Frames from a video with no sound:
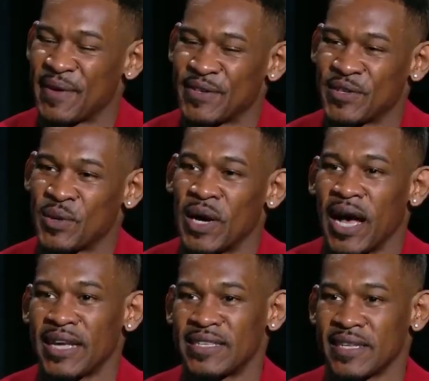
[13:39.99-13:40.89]
very true.
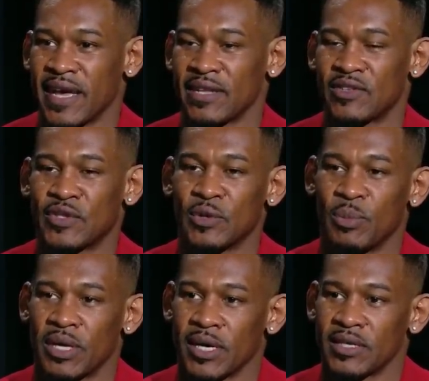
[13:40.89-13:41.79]
I say that too
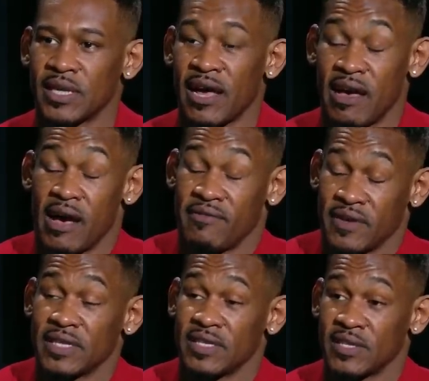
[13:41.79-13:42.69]
because I, I
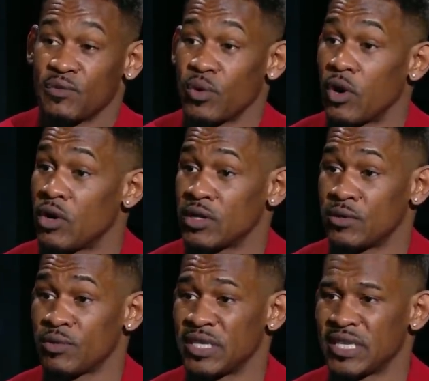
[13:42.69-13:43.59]
feel as if we're all in
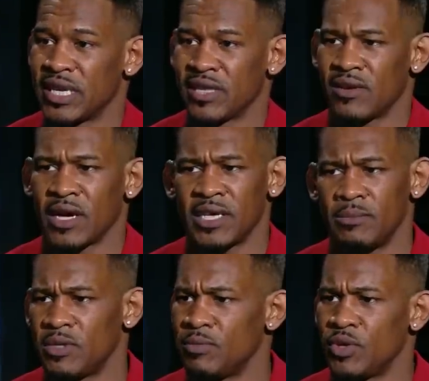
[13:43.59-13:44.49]
the ring together. I
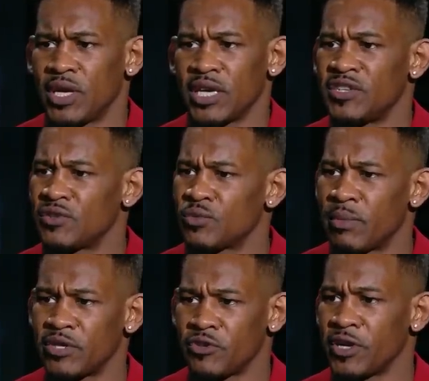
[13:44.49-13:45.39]
keep communications with
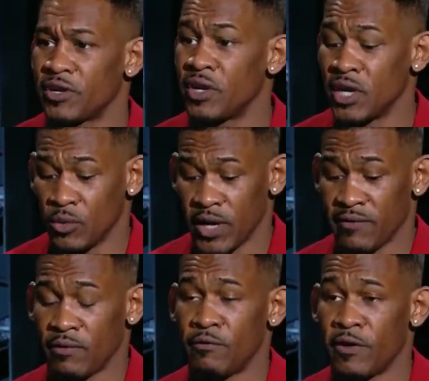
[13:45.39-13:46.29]
my trainer. We
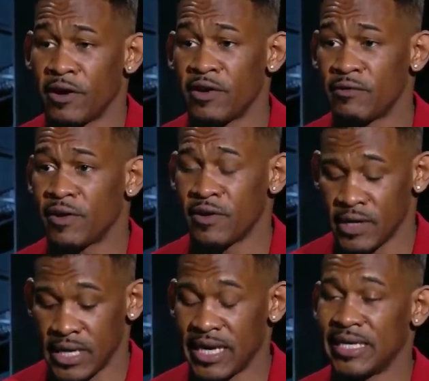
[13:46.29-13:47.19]
have a very
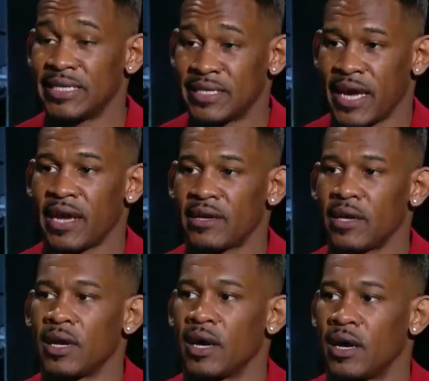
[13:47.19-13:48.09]
very intact
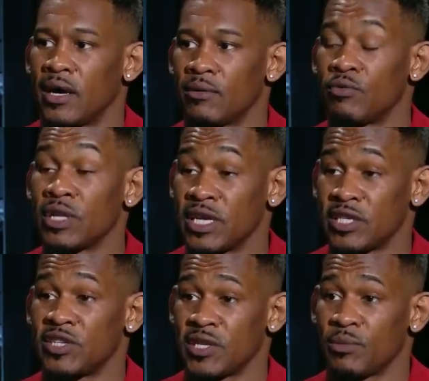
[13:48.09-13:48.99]
uh,
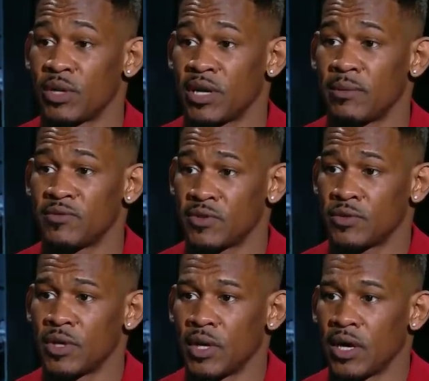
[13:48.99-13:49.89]
relationship when it comes
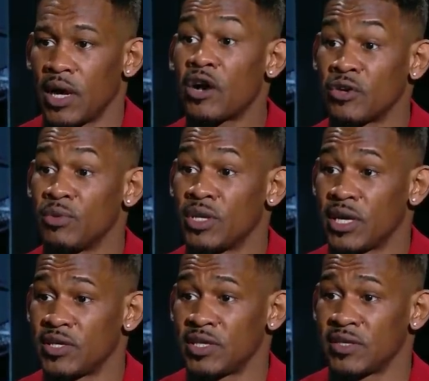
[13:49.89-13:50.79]
to uh, our
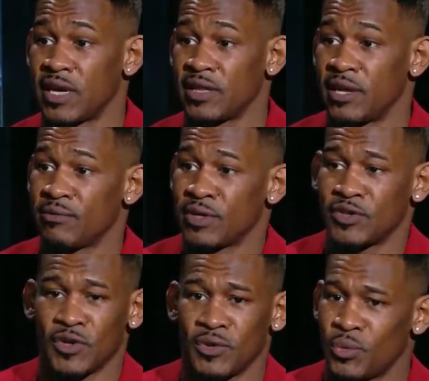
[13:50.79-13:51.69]
communication inside that ring.
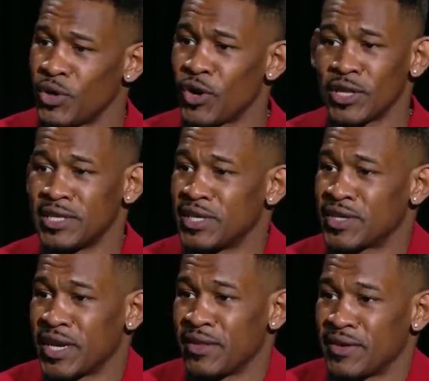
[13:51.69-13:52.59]
So we're all in there
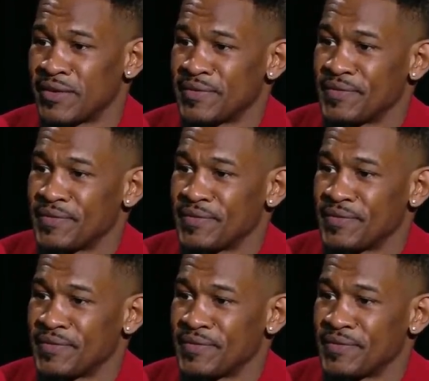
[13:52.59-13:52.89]
together.